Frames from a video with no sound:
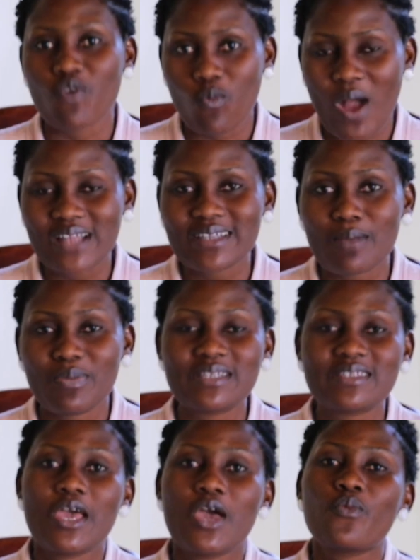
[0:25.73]
Rwanda,
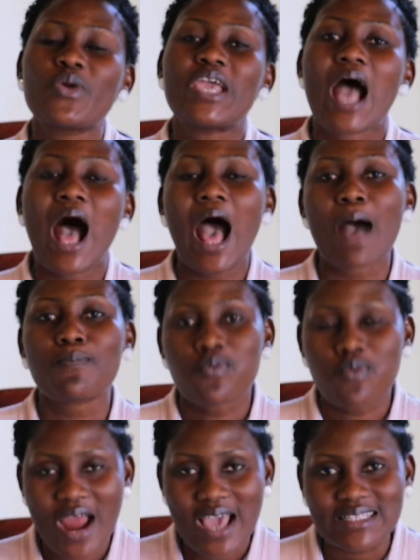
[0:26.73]
but we are
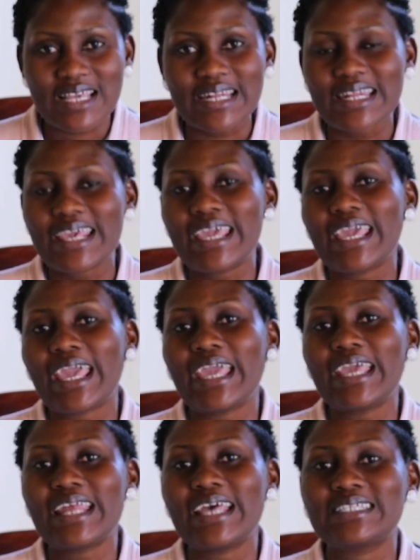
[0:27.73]
presently
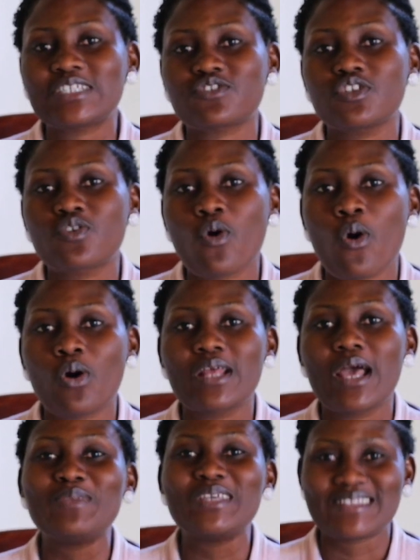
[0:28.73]
in a district
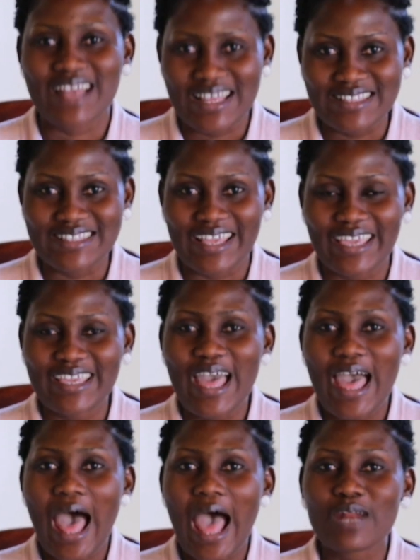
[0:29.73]
called Mizanze,
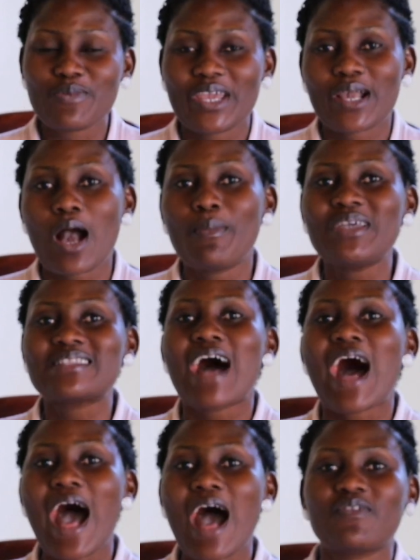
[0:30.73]
and we are coming to
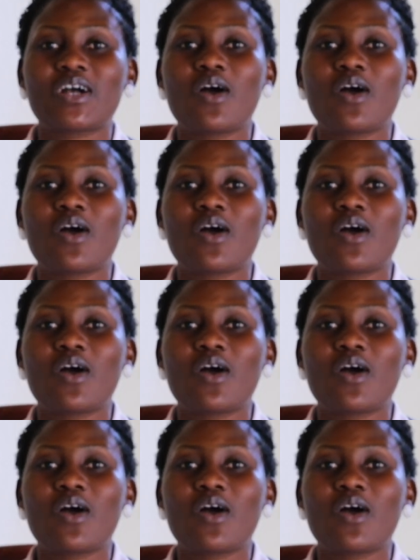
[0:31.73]
have a